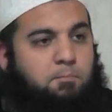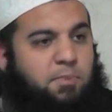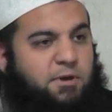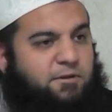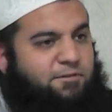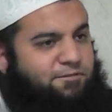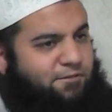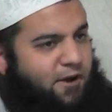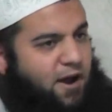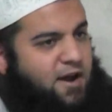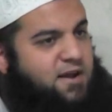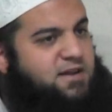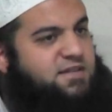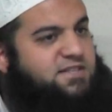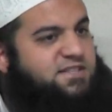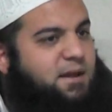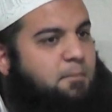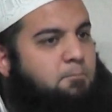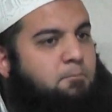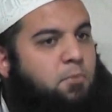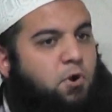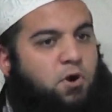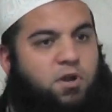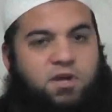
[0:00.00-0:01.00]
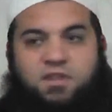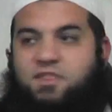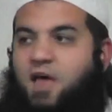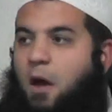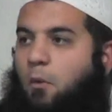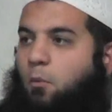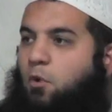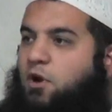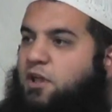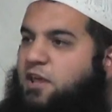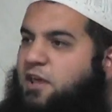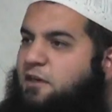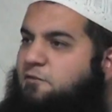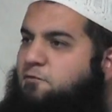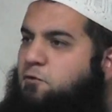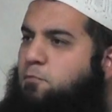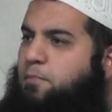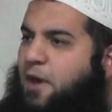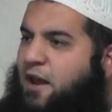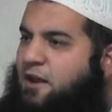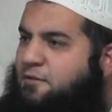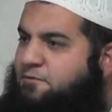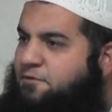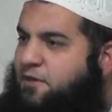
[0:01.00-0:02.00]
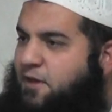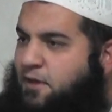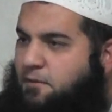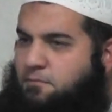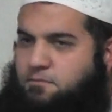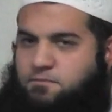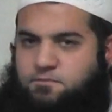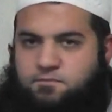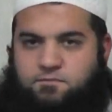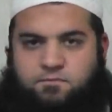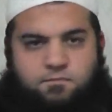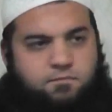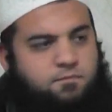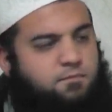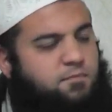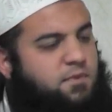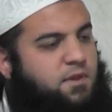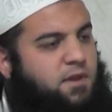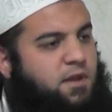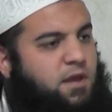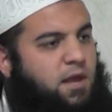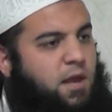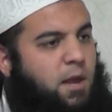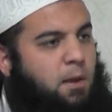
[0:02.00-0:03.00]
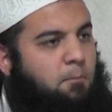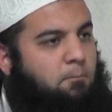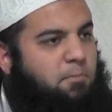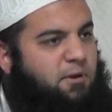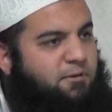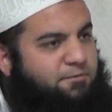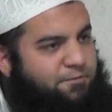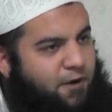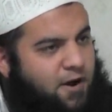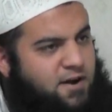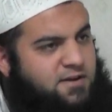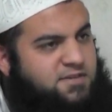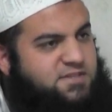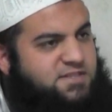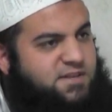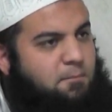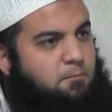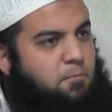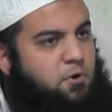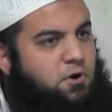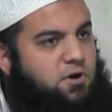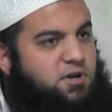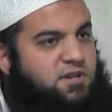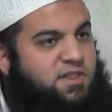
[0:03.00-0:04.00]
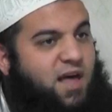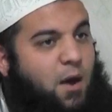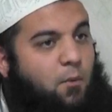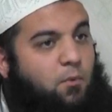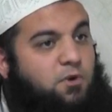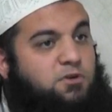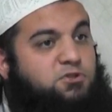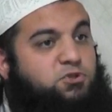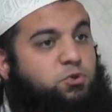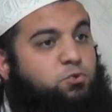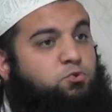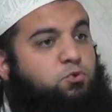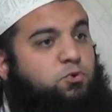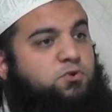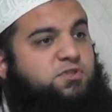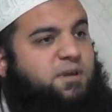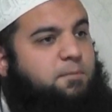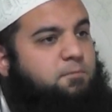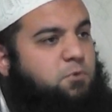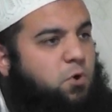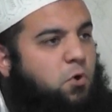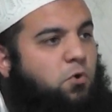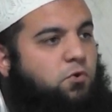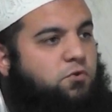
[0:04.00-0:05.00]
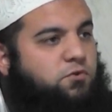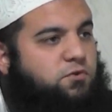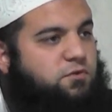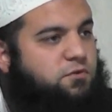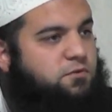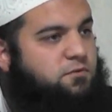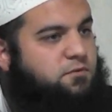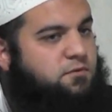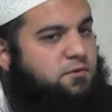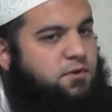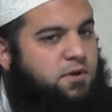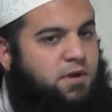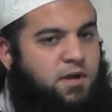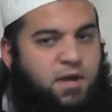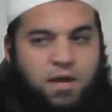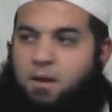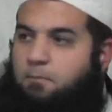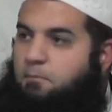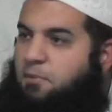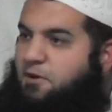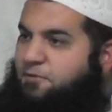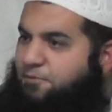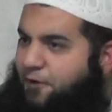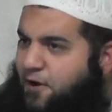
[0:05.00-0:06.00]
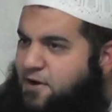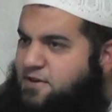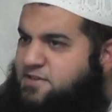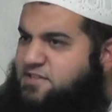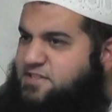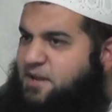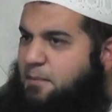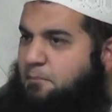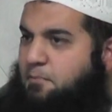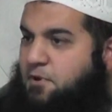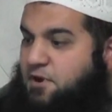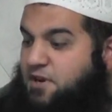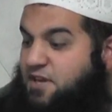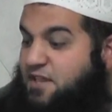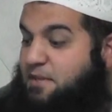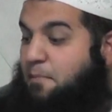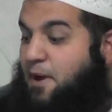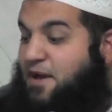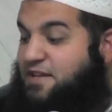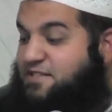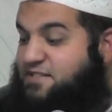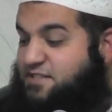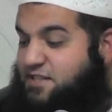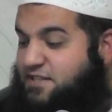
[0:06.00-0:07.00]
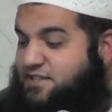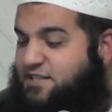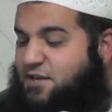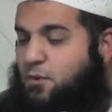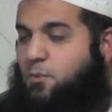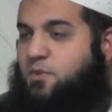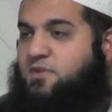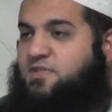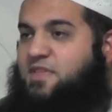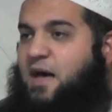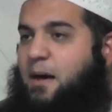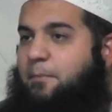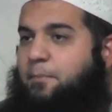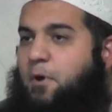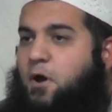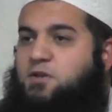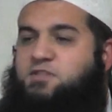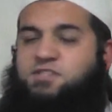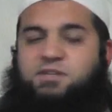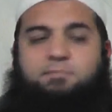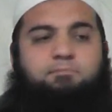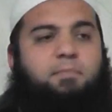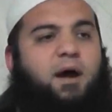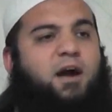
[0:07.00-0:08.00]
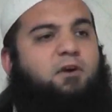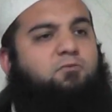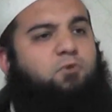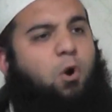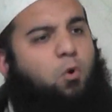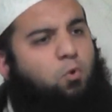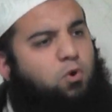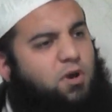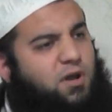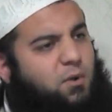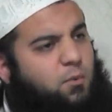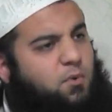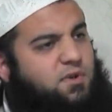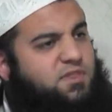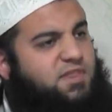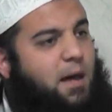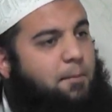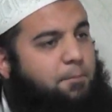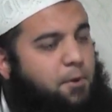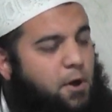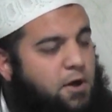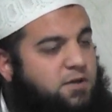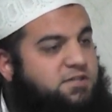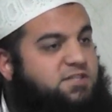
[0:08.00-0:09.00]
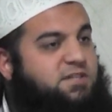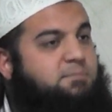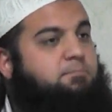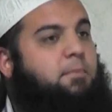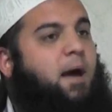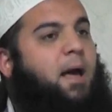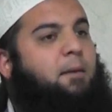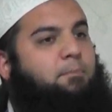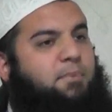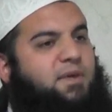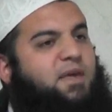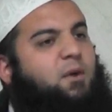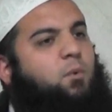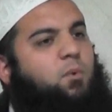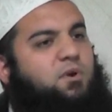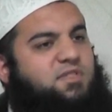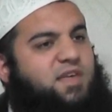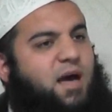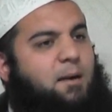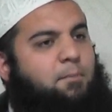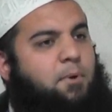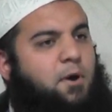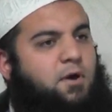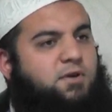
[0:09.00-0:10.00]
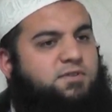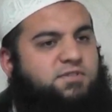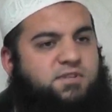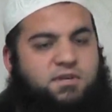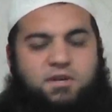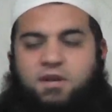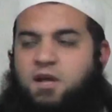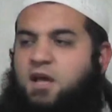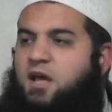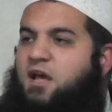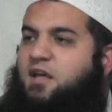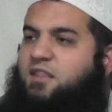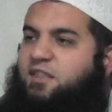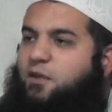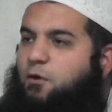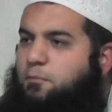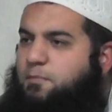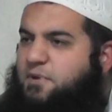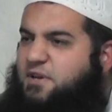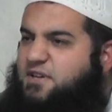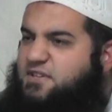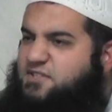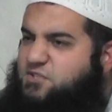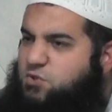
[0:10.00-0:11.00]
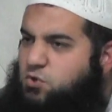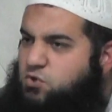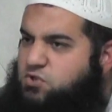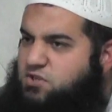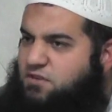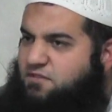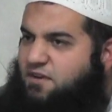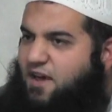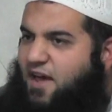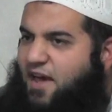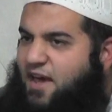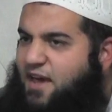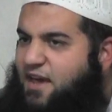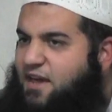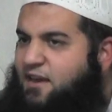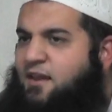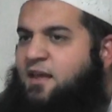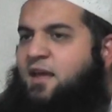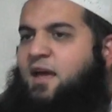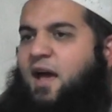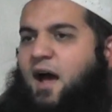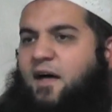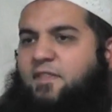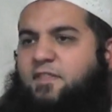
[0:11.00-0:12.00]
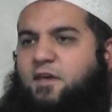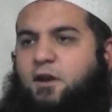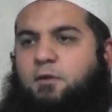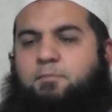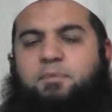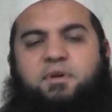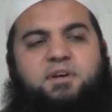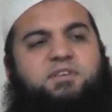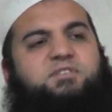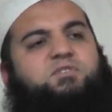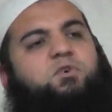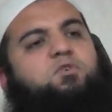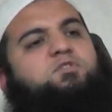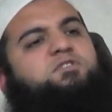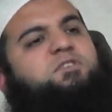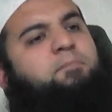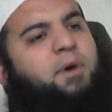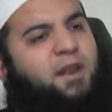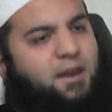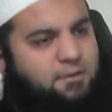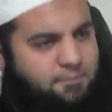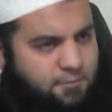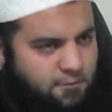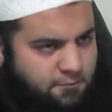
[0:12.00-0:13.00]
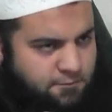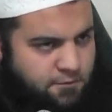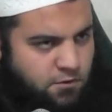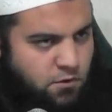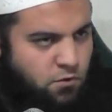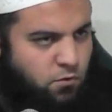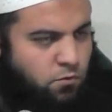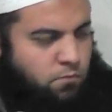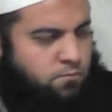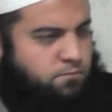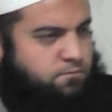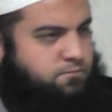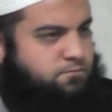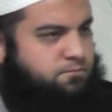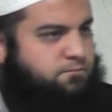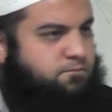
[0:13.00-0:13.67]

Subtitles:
Befriend somebody that will give you benefit. Befriend somebody that will do you some good. Befriend somebody that by sitting with that person, by rolling with that person, by being with that person, there will be a source of khair and there will be a source of benefit for you.